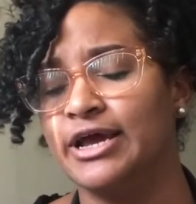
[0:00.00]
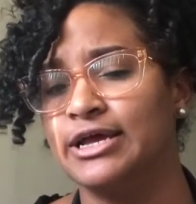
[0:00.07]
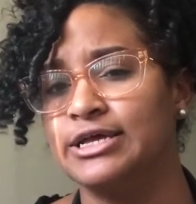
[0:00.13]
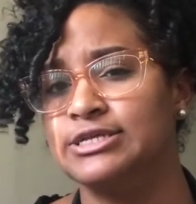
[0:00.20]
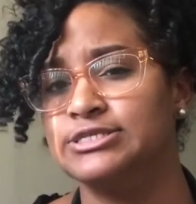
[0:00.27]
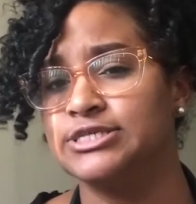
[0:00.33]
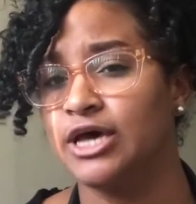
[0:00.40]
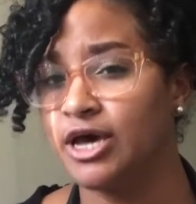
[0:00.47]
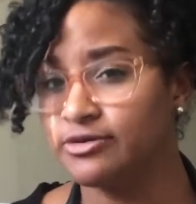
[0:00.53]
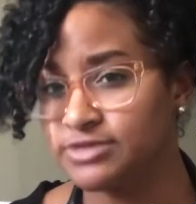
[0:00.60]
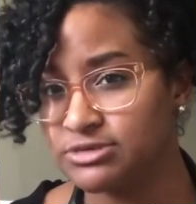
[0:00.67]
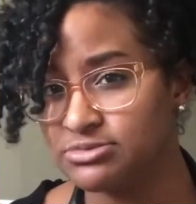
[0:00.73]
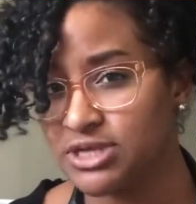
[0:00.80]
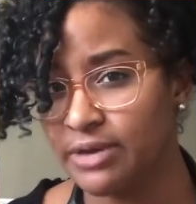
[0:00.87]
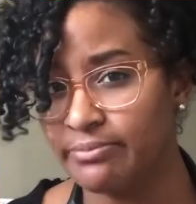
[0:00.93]
end of
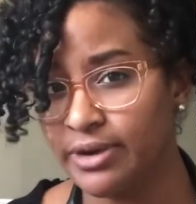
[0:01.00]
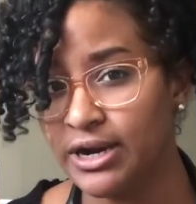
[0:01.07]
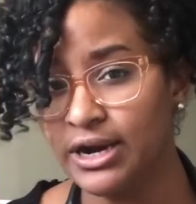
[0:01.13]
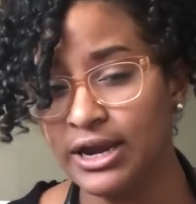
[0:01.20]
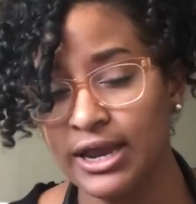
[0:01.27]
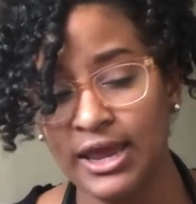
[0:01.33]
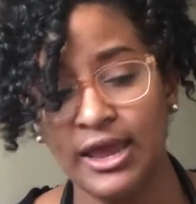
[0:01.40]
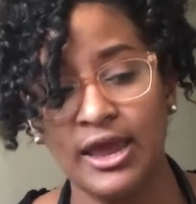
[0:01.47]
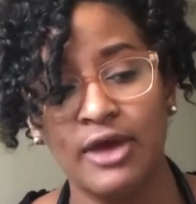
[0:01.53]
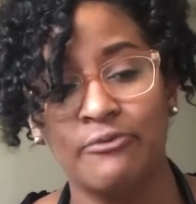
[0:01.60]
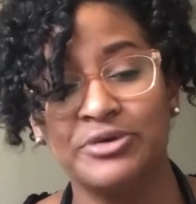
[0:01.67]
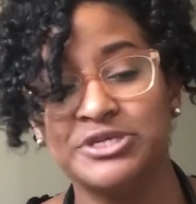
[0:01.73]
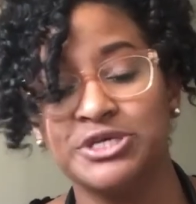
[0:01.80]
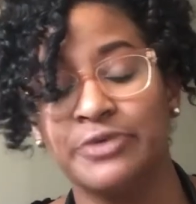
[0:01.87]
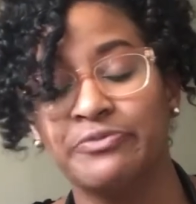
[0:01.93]
September,
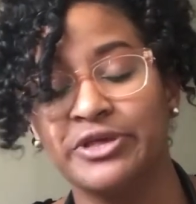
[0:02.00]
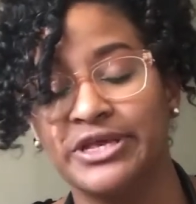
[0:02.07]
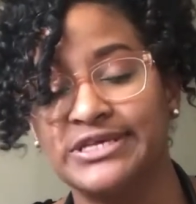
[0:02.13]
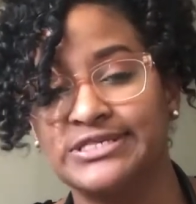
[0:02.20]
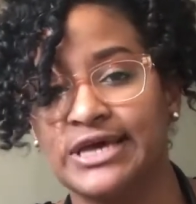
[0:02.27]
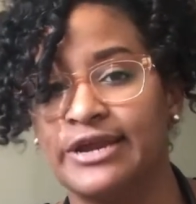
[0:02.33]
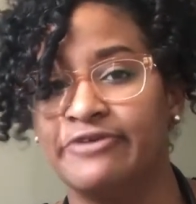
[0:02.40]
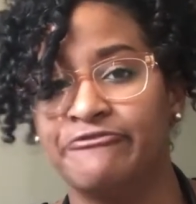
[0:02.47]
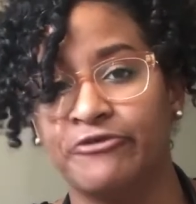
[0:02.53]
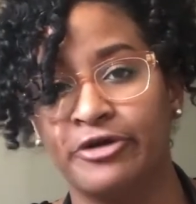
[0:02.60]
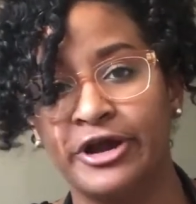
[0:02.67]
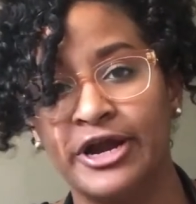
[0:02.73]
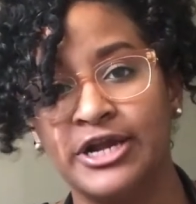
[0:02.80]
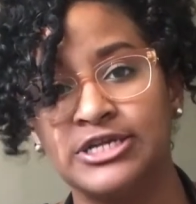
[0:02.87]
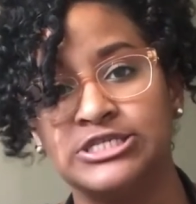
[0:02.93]
which I'm really excited for.